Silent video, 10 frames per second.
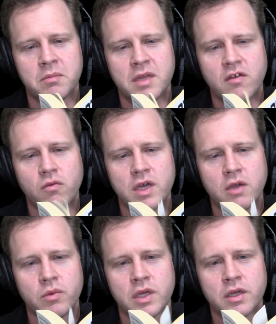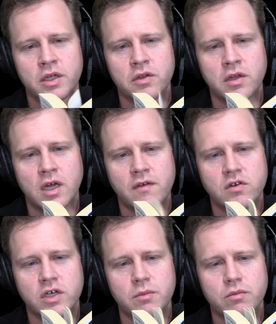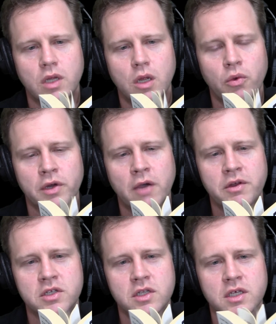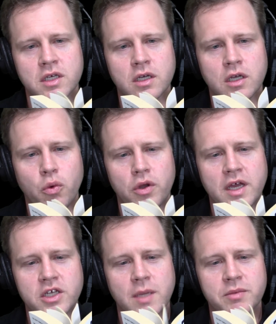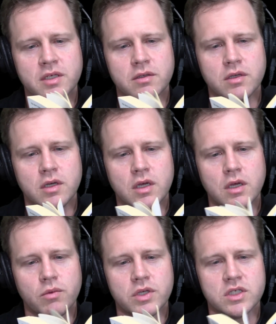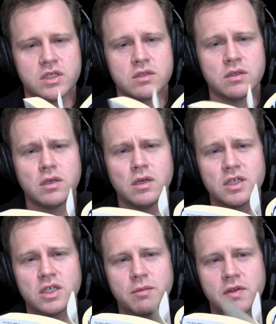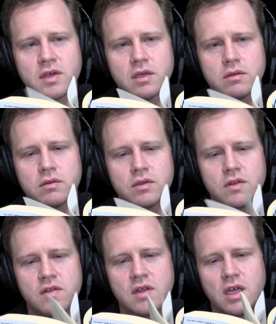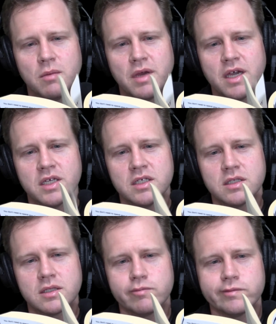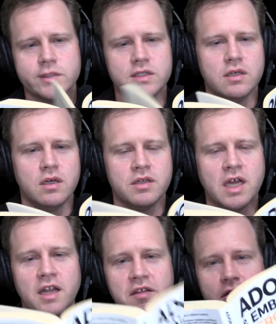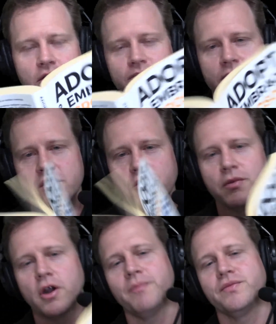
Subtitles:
next week, when we go to the live stream, we'll go into the coordinate chapter, which is, actually, let me see. It's 10 pages. No, let's do it. Let's do it. All right.